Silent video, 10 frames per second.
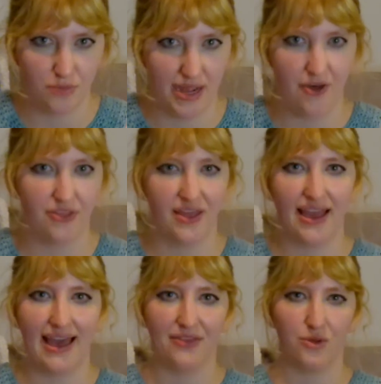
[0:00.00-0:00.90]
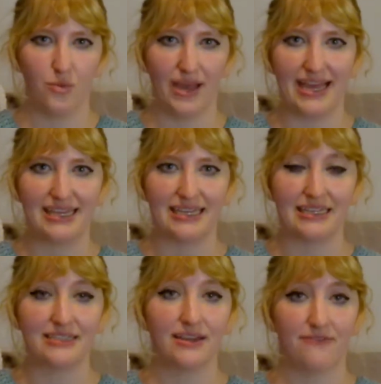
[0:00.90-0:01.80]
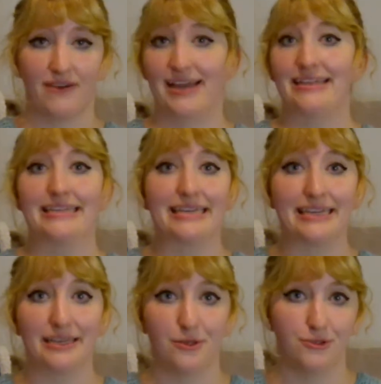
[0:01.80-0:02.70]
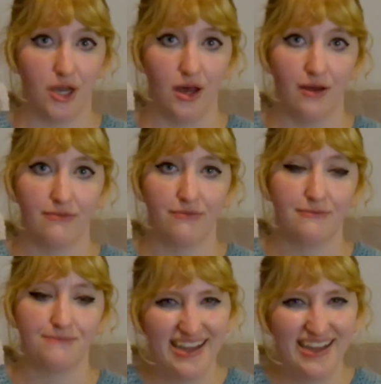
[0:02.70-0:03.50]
mouth at the way he's finally killed off.